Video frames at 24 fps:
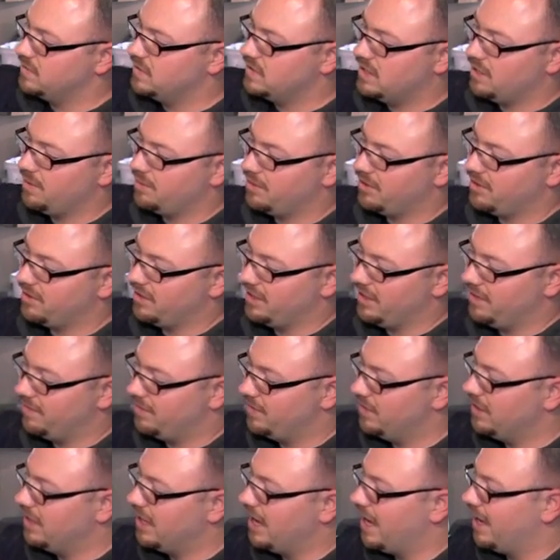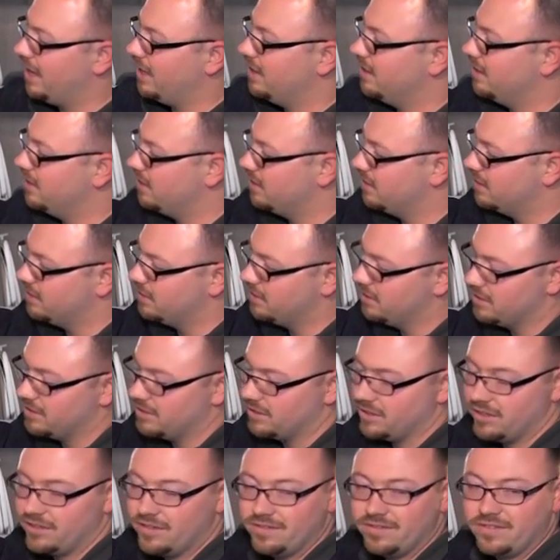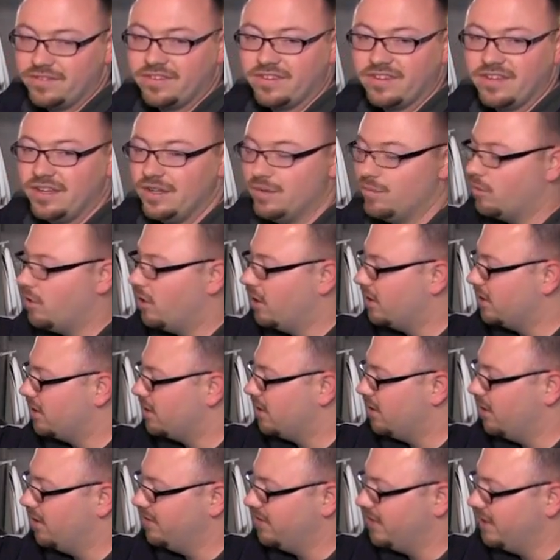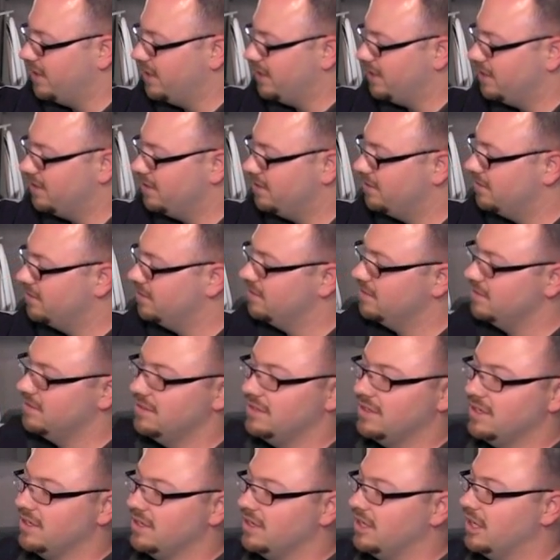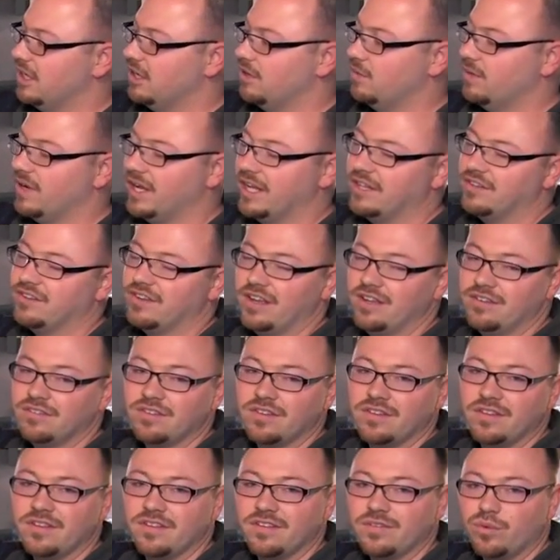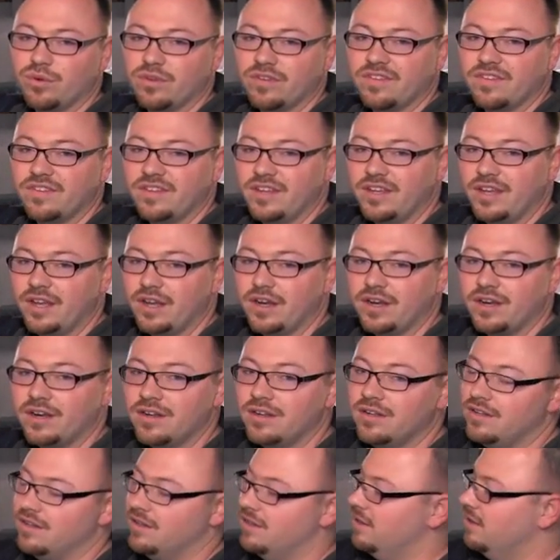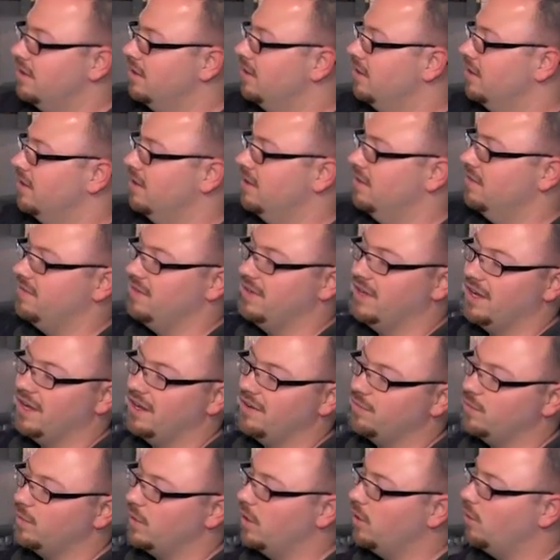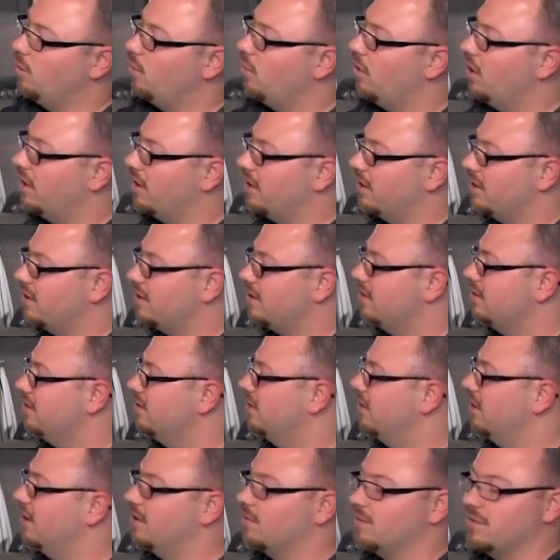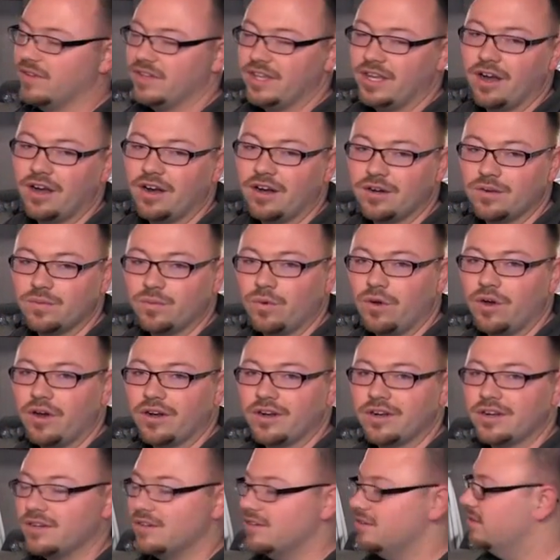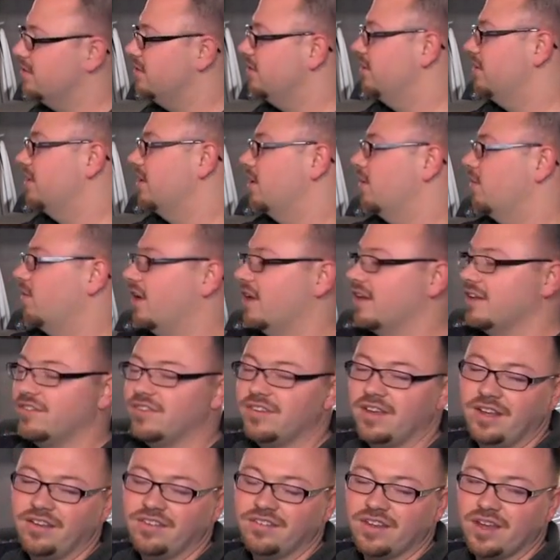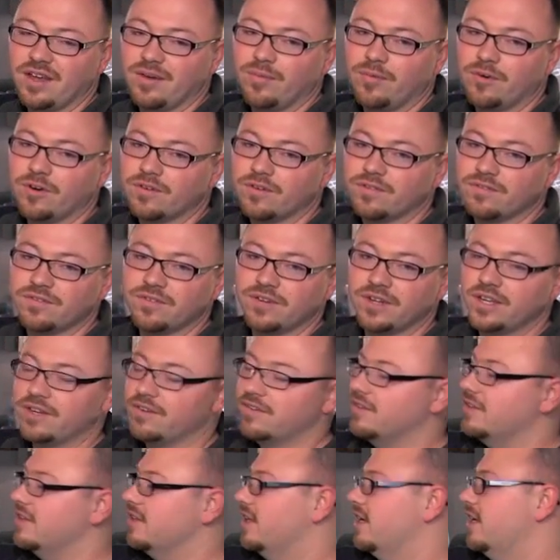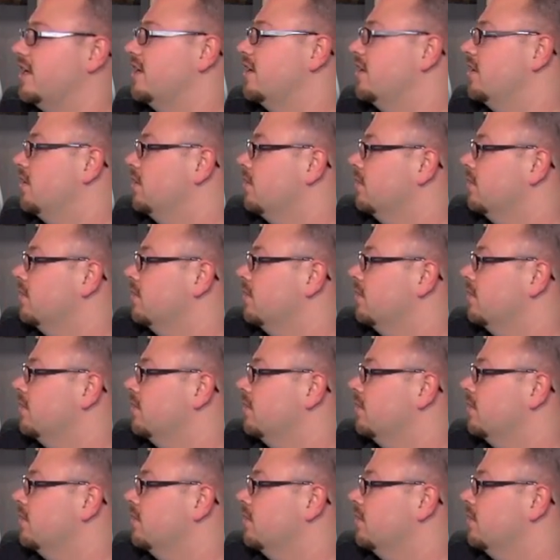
typically if you got good city water coming in, you could get away changing this once a year. If you have well water, really hard water, you're going to want to change that more frequently.